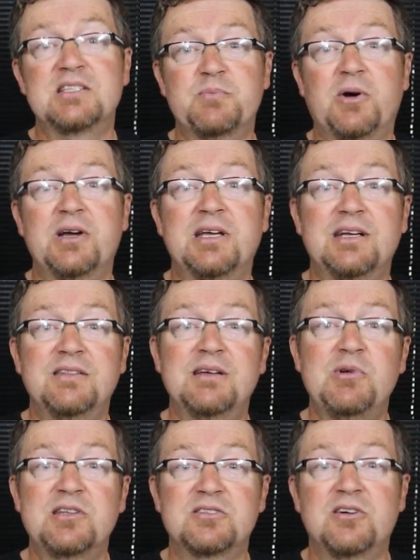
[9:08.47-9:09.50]
spike, and
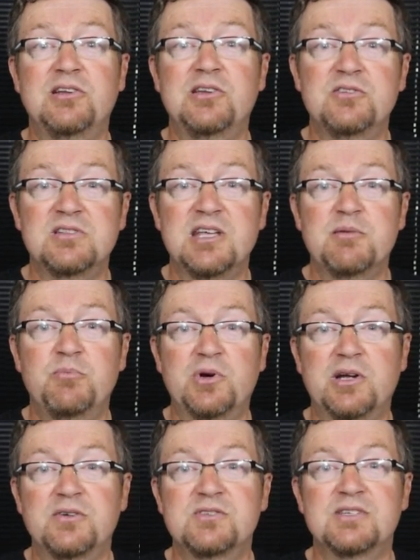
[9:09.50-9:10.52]
then we start losing the
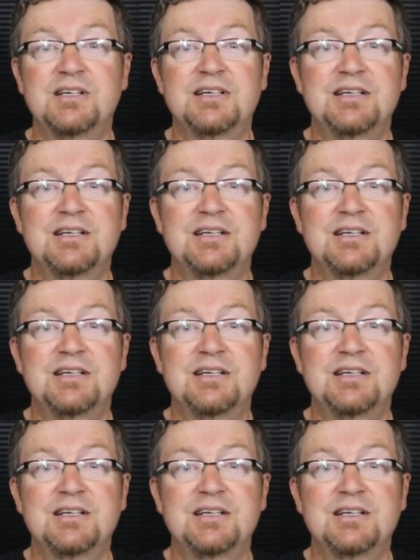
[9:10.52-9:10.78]
embryos.